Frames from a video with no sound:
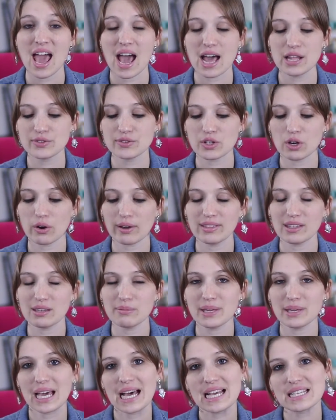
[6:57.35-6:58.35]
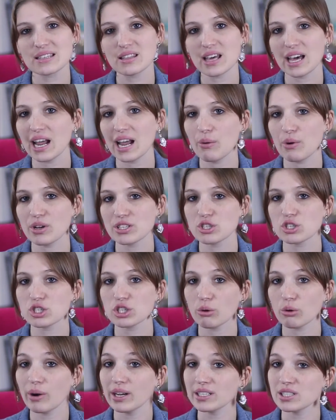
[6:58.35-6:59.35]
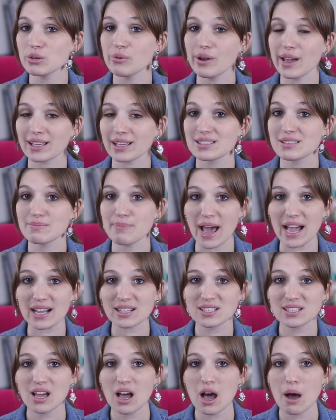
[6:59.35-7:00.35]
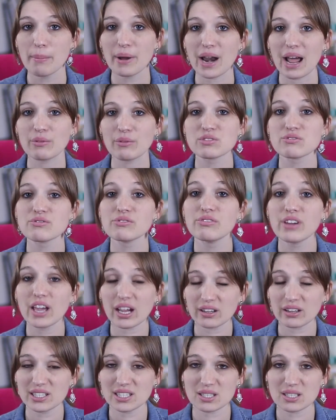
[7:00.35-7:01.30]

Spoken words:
And so I think because of that, I wasn't sure what to expect, but I was very